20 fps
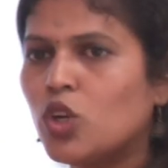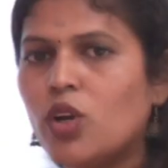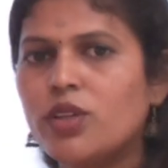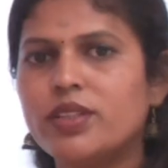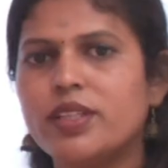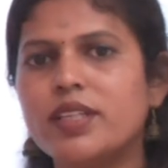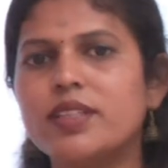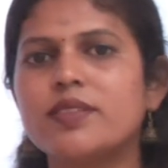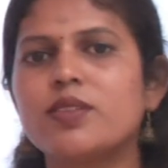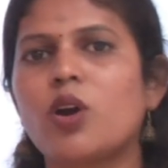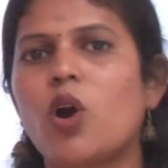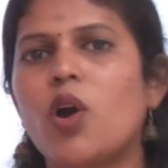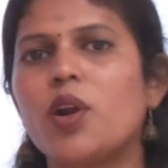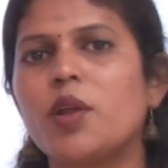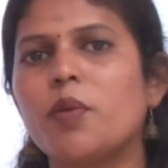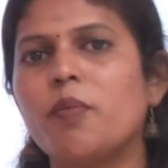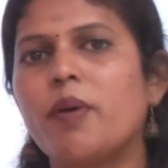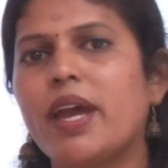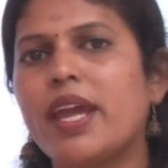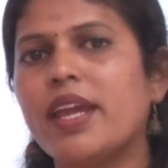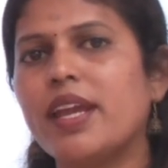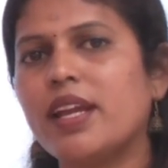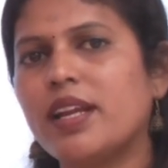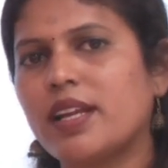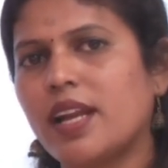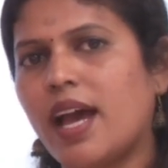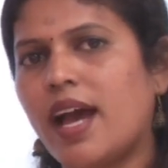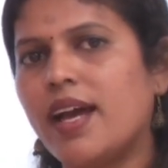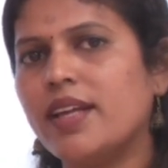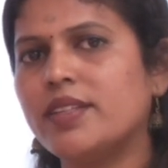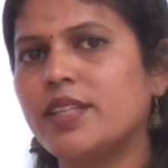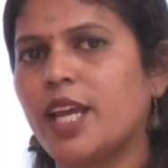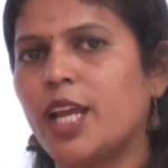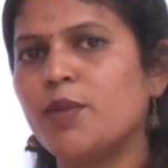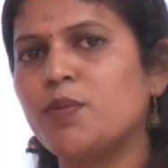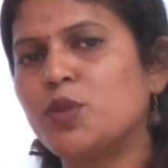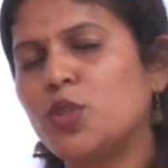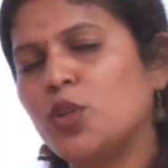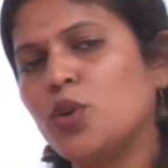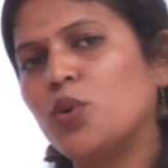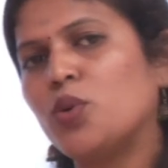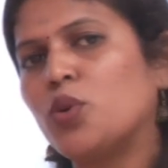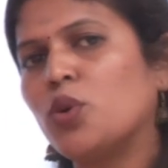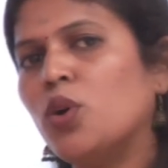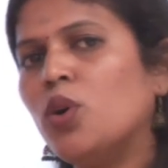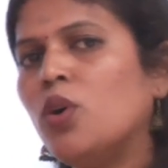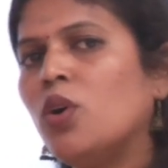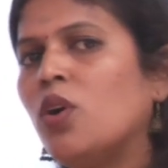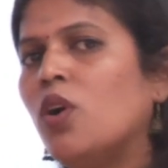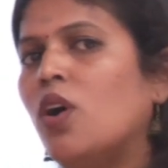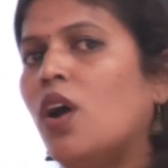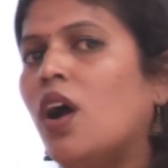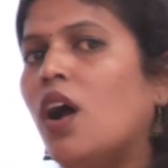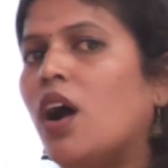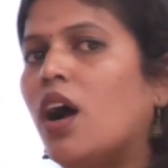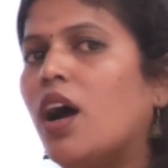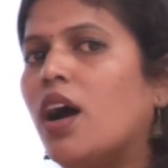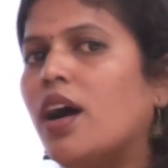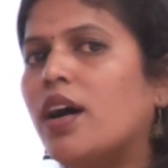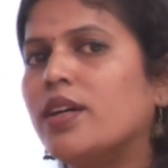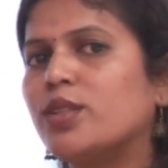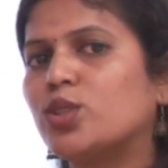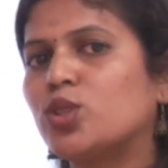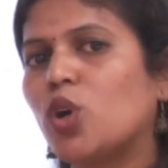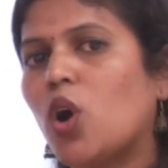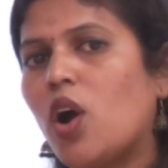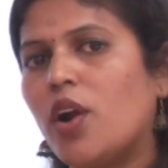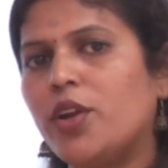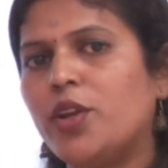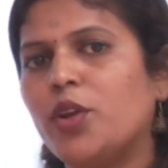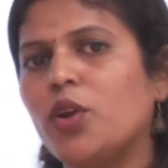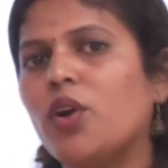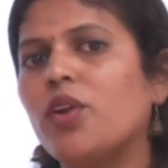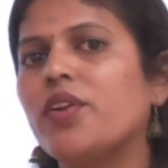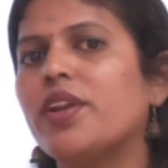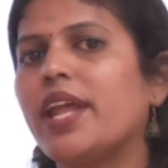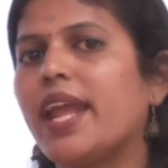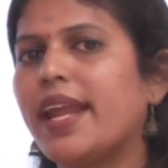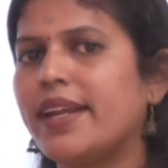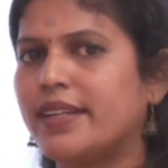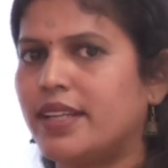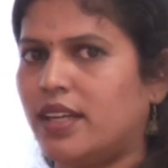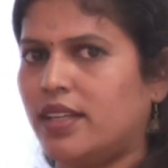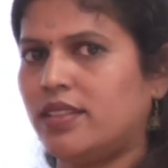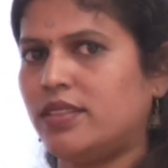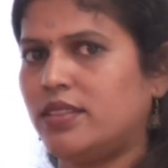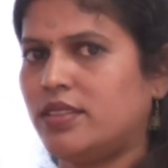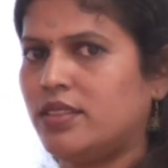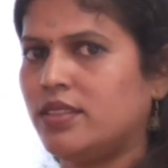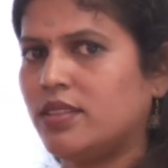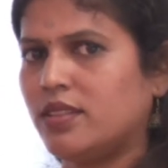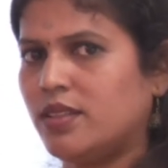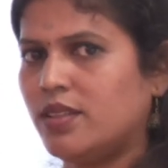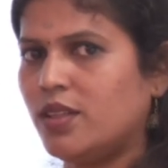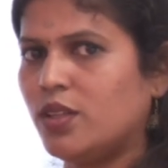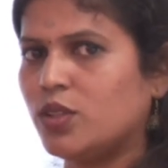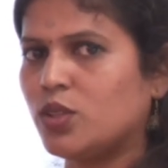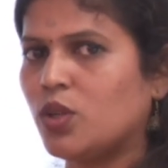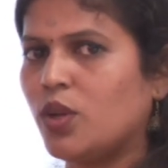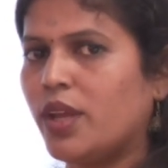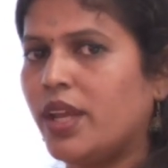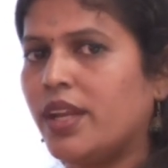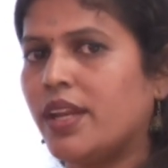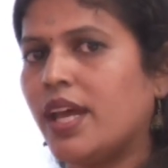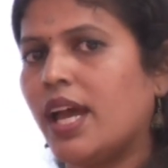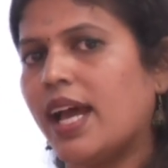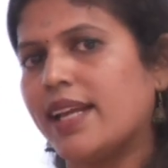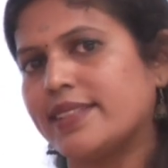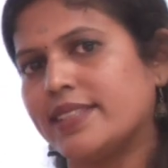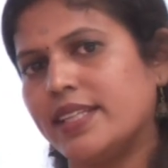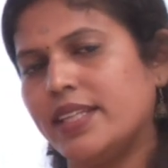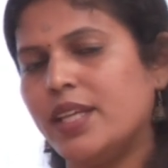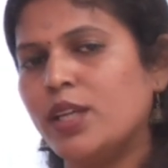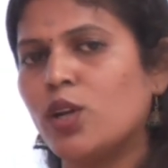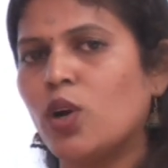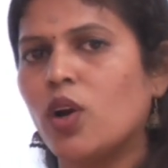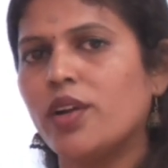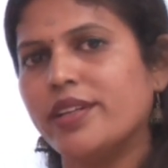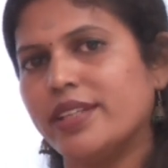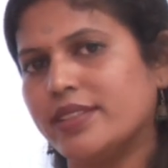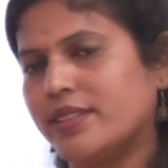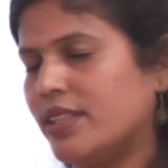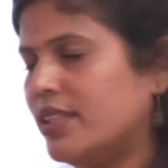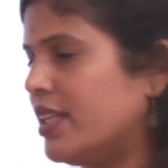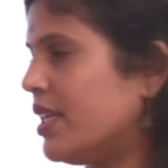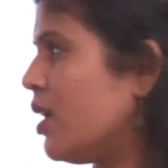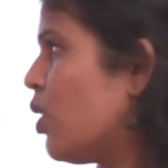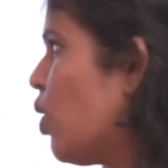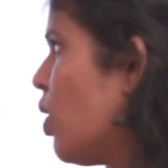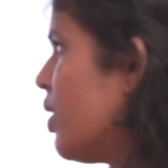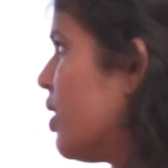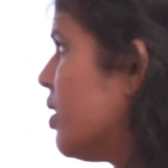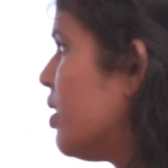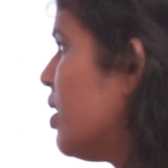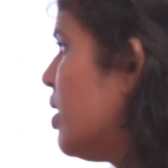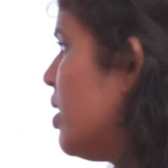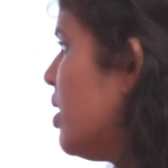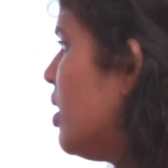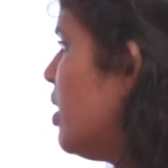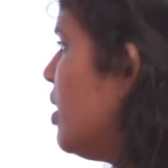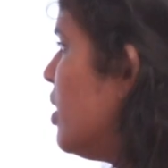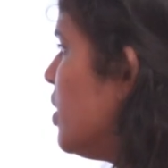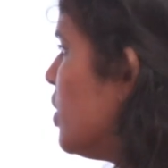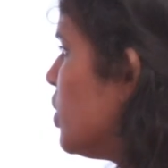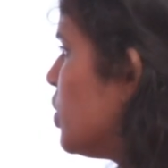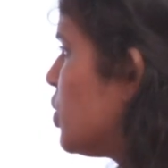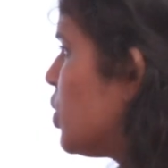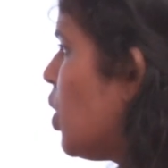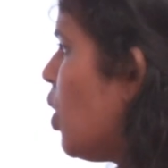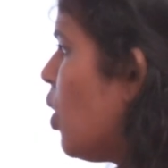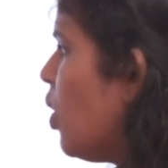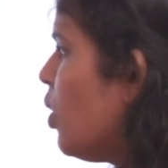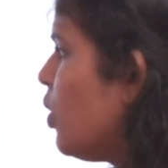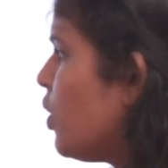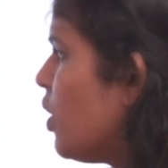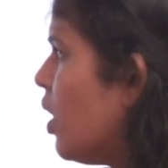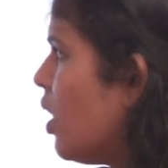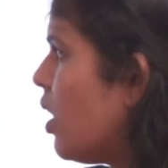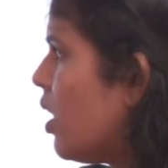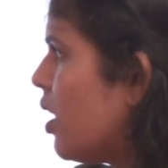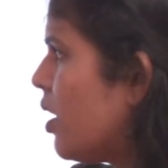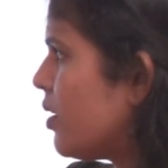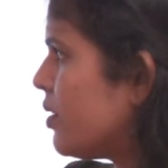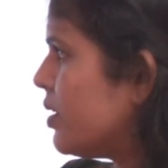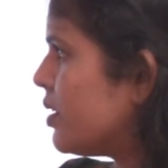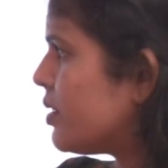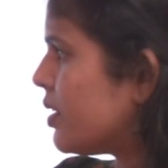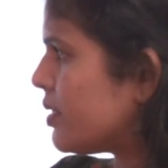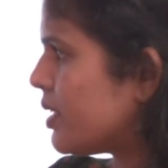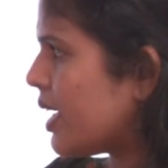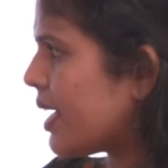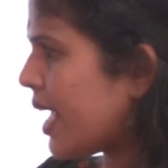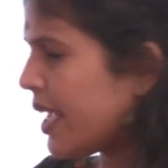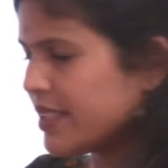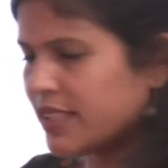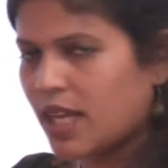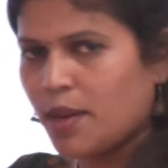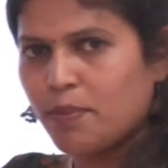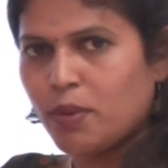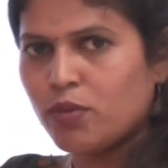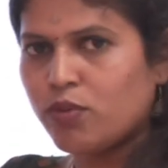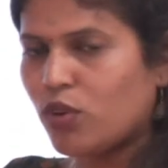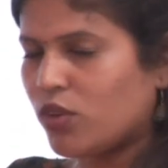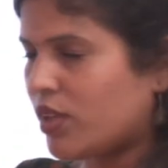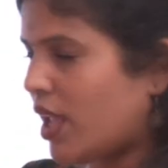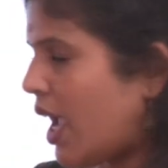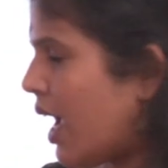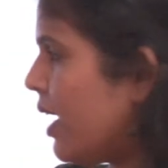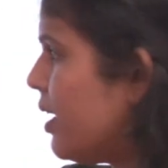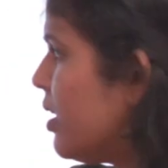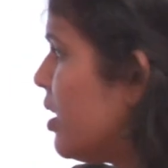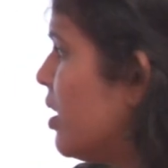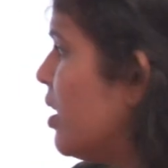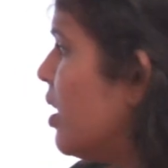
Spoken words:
So this order by class helps you to sort your data so in an ascending or descending order. So this is an example for that.